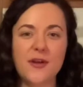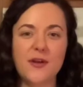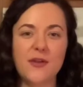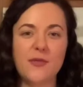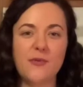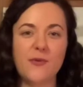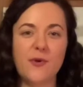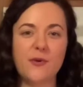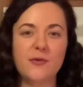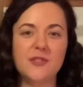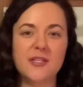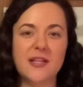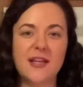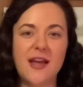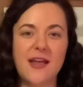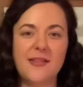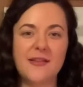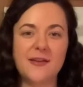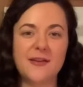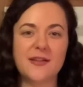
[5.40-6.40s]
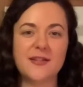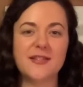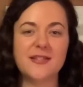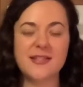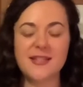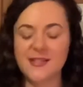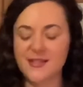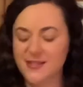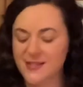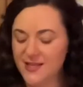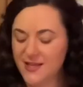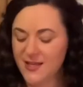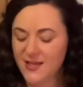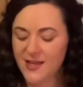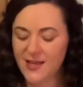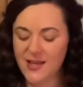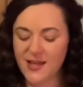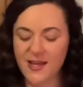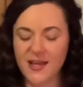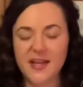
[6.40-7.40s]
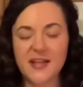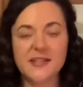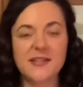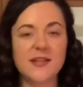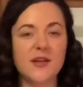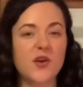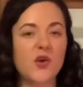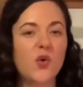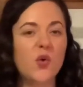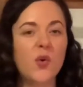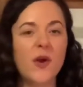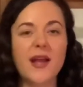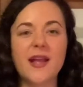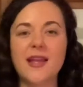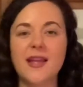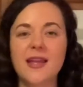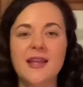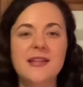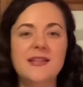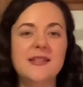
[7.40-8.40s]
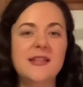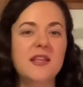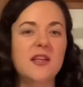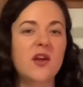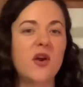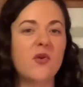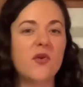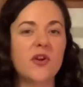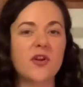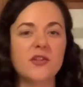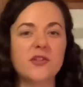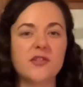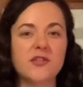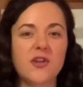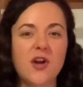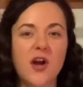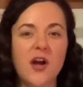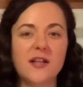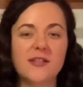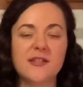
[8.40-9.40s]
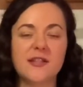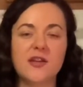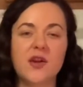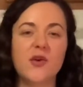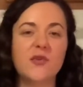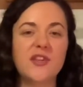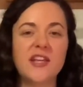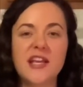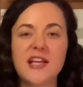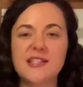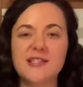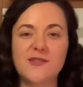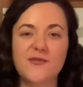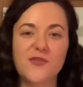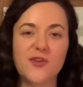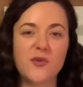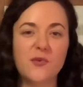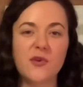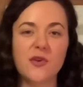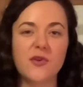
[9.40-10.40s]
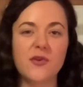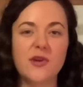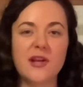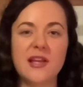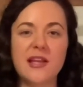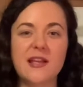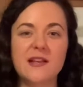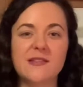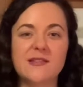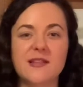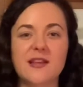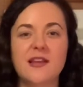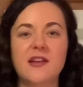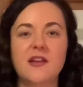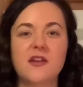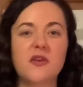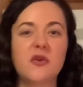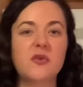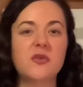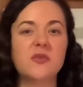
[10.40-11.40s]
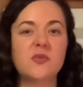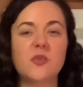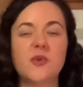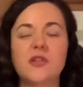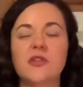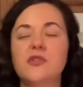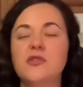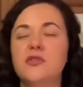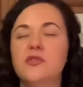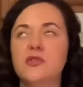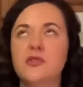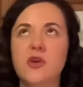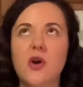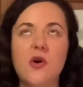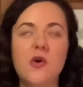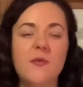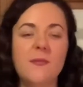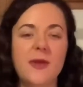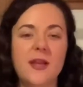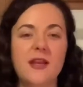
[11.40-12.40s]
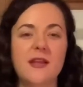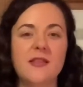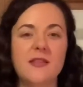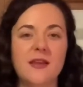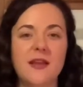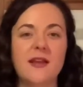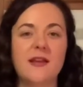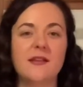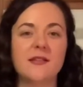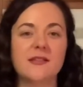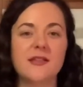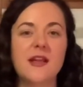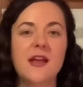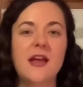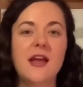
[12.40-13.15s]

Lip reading: throw together tzatziki. It's a quick, easy yogurt sauce. It only has a few ingredients and it goes with so many things.